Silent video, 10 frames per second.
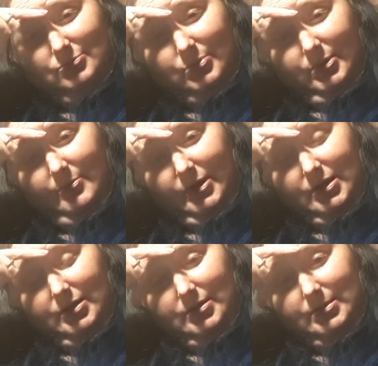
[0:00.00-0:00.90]
wasn't paying
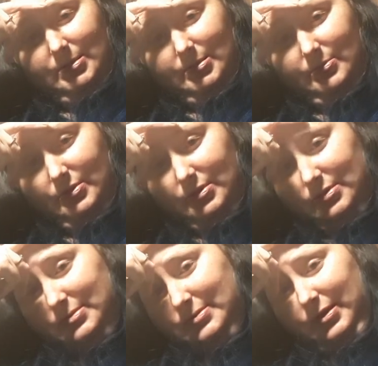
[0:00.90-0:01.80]
any attention anymore.
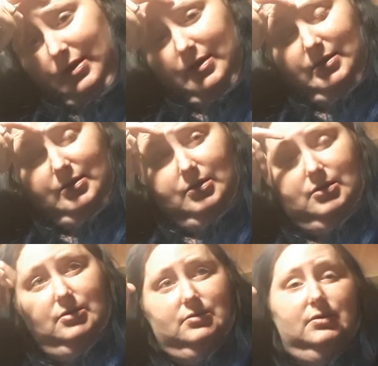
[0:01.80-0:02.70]
It kind of hit
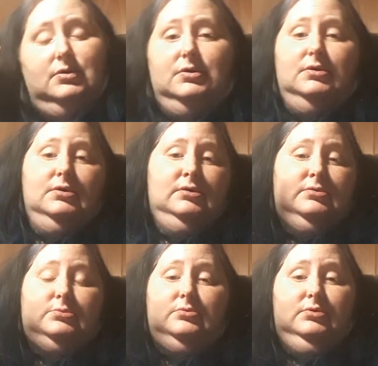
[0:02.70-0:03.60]
hard
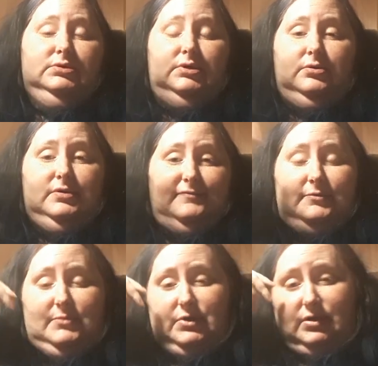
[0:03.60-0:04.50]
because we really don't have the
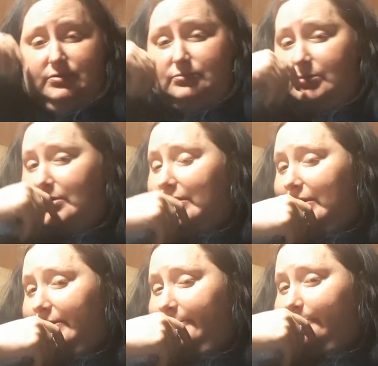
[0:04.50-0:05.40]
money.
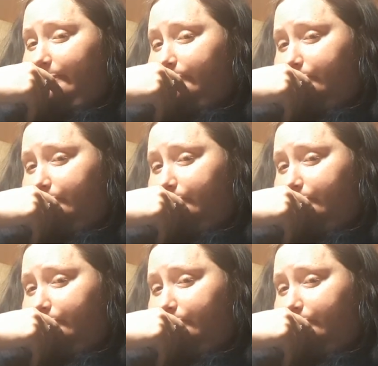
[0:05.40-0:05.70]
So